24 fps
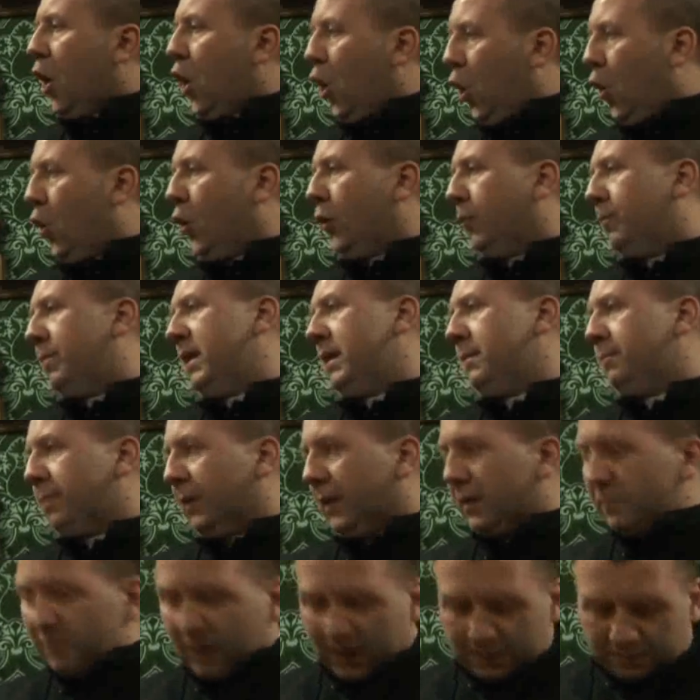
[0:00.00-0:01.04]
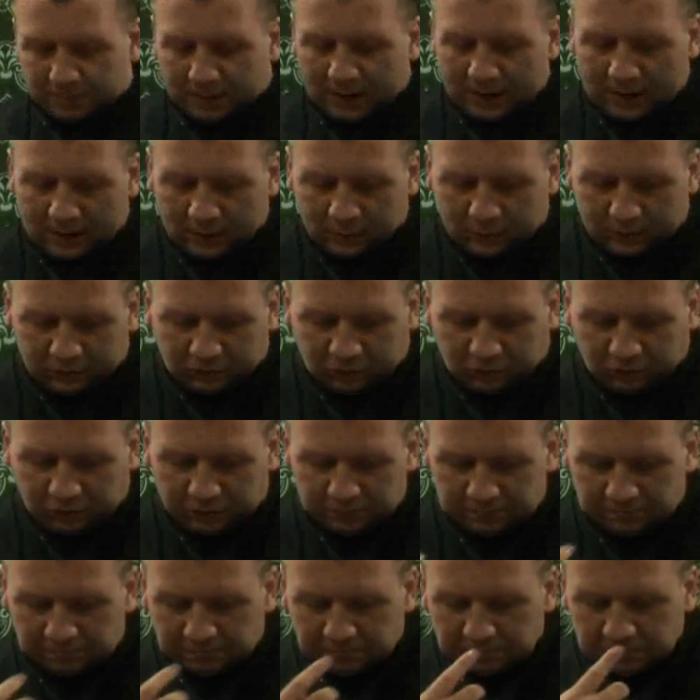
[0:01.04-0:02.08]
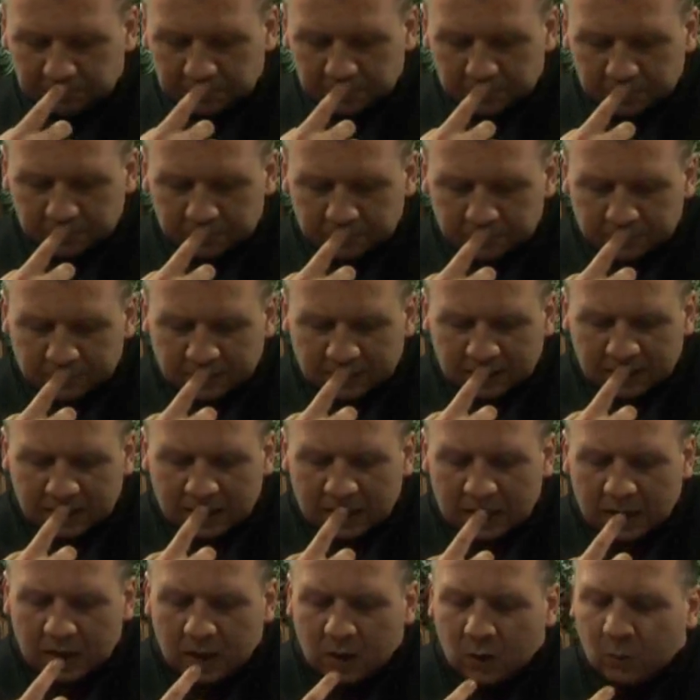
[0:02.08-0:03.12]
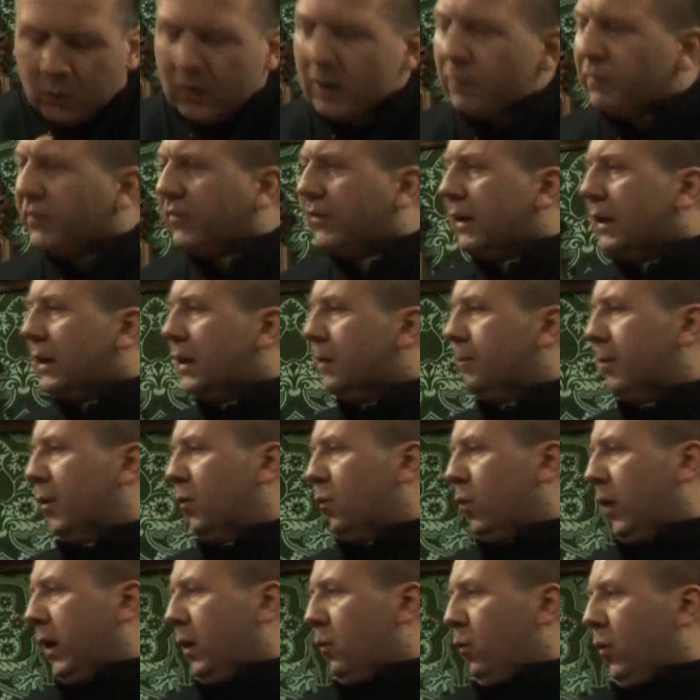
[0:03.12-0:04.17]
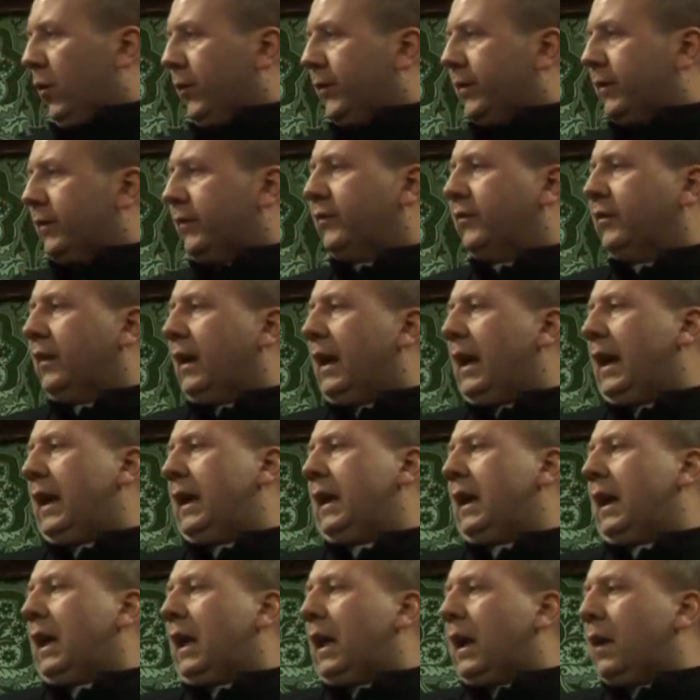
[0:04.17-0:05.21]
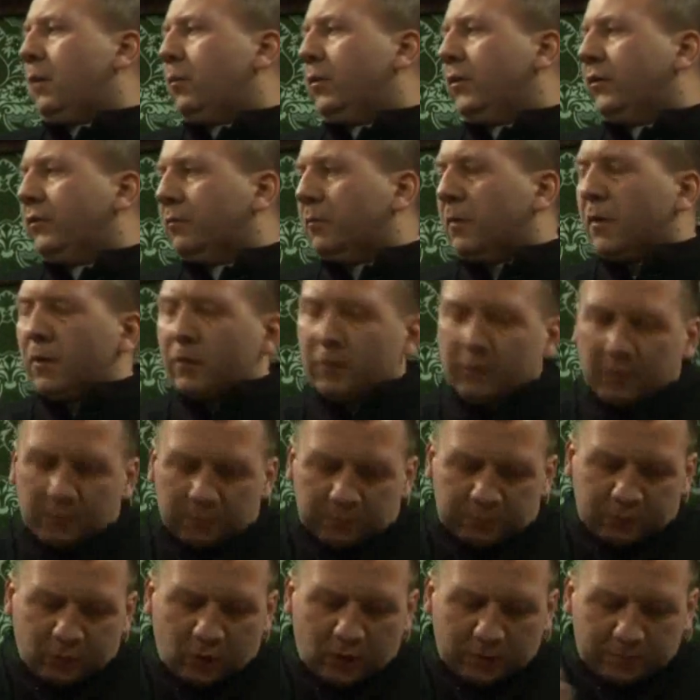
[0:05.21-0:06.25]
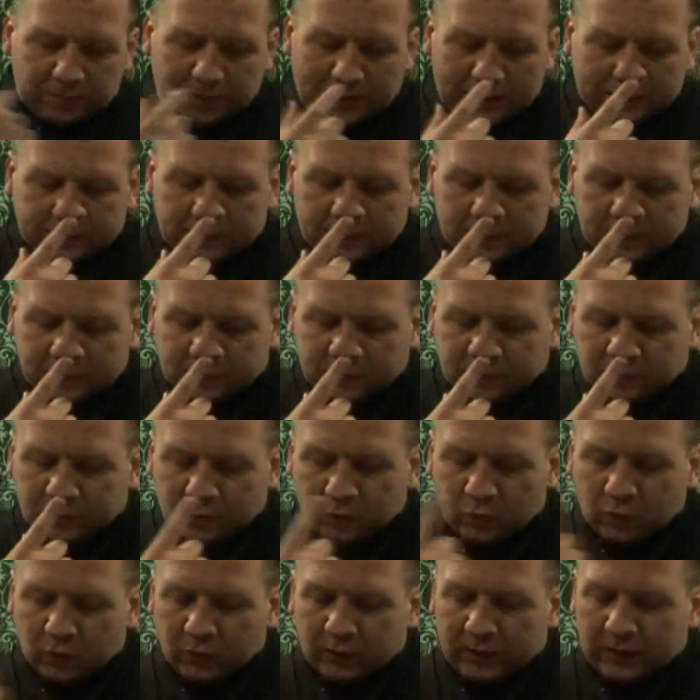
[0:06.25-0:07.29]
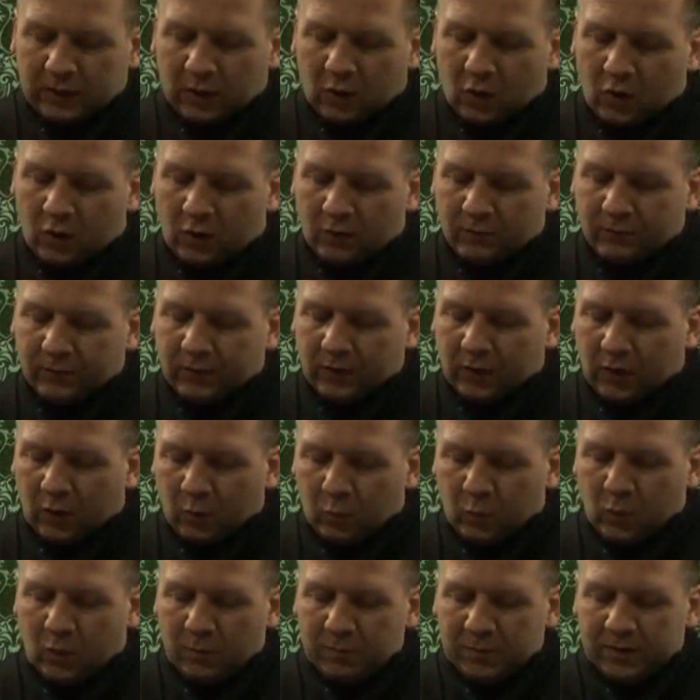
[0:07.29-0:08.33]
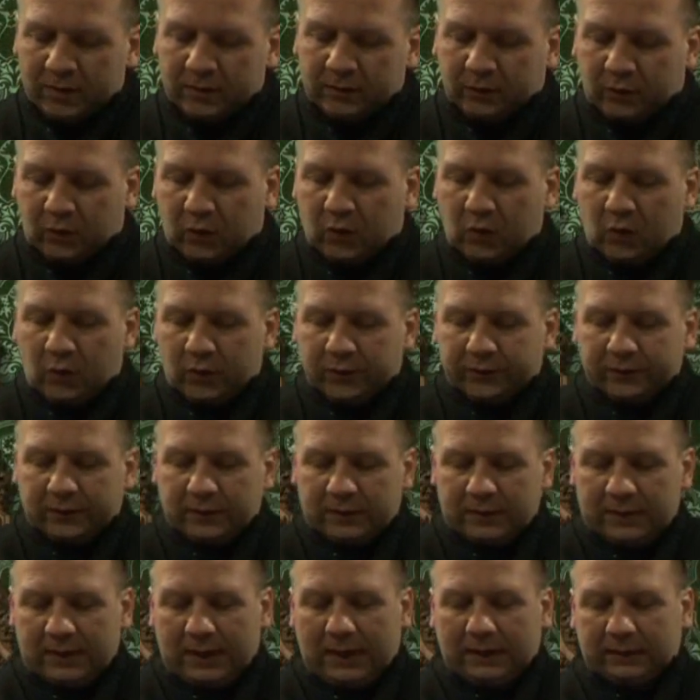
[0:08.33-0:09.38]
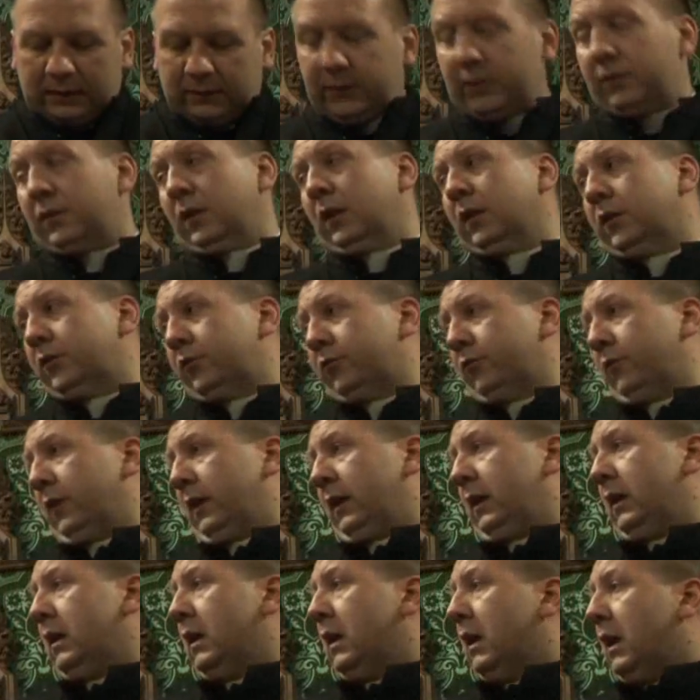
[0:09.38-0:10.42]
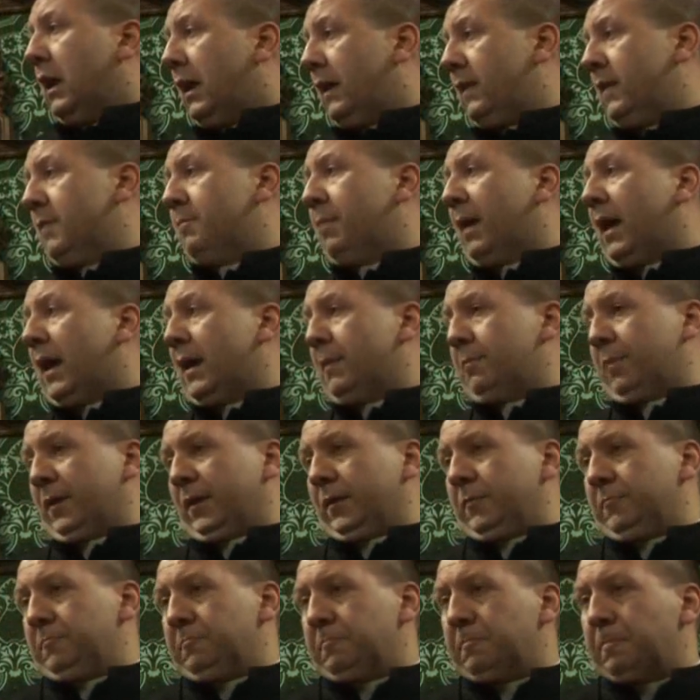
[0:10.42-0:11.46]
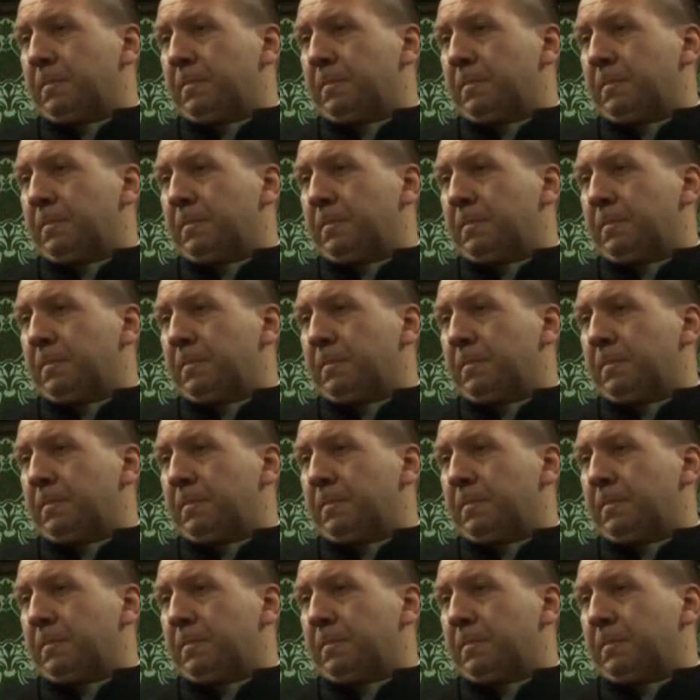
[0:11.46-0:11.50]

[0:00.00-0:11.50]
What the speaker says: all people in my parish. When I was thinking about what I wanted to say, I was brought back to the story of a woman caught in the act of adultery in the Bible.